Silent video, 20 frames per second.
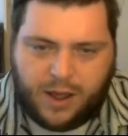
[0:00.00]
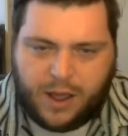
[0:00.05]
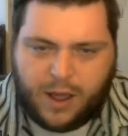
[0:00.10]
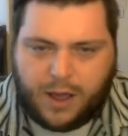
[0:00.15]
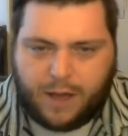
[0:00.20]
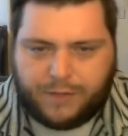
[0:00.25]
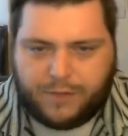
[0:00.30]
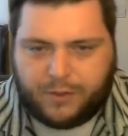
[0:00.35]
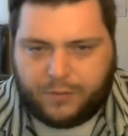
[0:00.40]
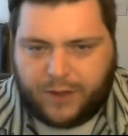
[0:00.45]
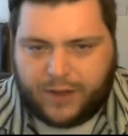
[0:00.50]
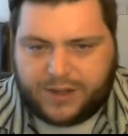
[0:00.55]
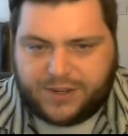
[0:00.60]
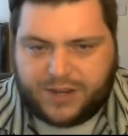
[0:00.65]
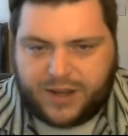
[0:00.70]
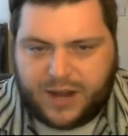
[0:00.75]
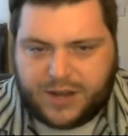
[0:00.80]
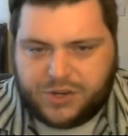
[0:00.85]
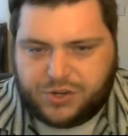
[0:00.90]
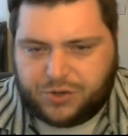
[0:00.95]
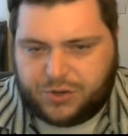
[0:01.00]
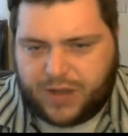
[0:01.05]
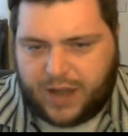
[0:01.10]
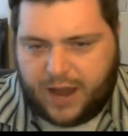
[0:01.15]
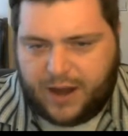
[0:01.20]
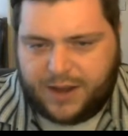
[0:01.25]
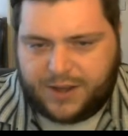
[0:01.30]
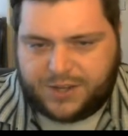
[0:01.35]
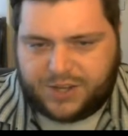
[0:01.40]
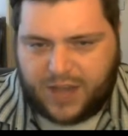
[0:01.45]
of the Residential
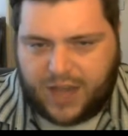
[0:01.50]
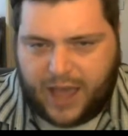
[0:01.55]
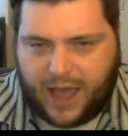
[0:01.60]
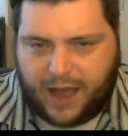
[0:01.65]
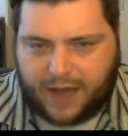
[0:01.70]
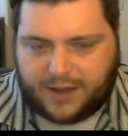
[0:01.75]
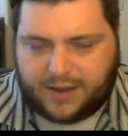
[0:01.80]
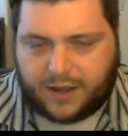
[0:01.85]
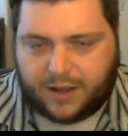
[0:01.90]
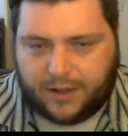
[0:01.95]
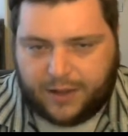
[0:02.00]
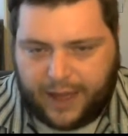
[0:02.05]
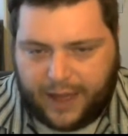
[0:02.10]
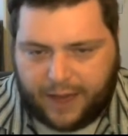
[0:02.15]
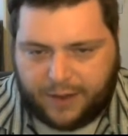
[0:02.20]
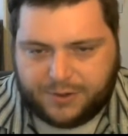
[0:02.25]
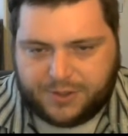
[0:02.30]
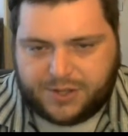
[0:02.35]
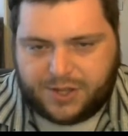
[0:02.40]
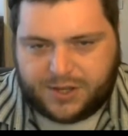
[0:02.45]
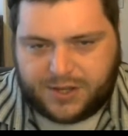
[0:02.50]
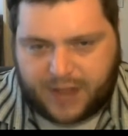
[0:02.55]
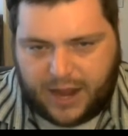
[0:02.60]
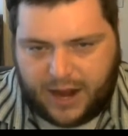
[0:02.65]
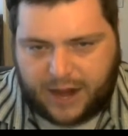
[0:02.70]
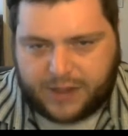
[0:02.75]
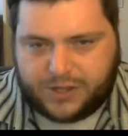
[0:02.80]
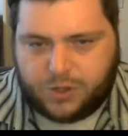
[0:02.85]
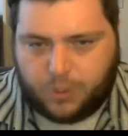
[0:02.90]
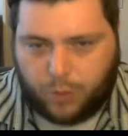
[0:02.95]
Tenancy Act allows the
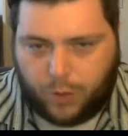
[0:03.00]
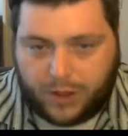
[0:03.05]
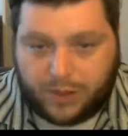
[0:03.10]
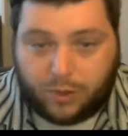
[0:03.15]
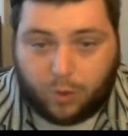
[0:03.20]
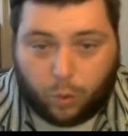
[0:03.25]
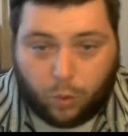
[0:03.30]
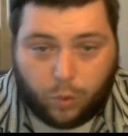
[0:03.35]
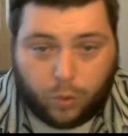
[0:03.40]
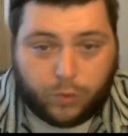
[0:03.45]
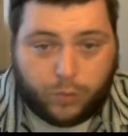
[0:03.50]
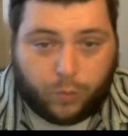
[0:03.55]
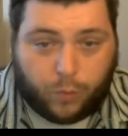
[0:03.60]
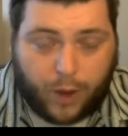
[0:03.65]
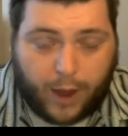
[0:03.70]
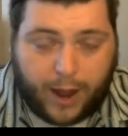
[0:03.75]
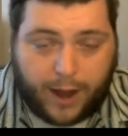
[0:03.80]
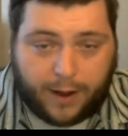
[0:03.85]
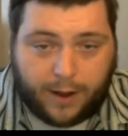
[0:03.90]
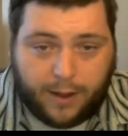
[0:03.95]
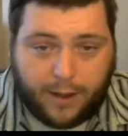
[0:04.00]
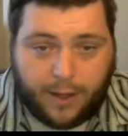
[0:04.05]
tenant to withhold rent.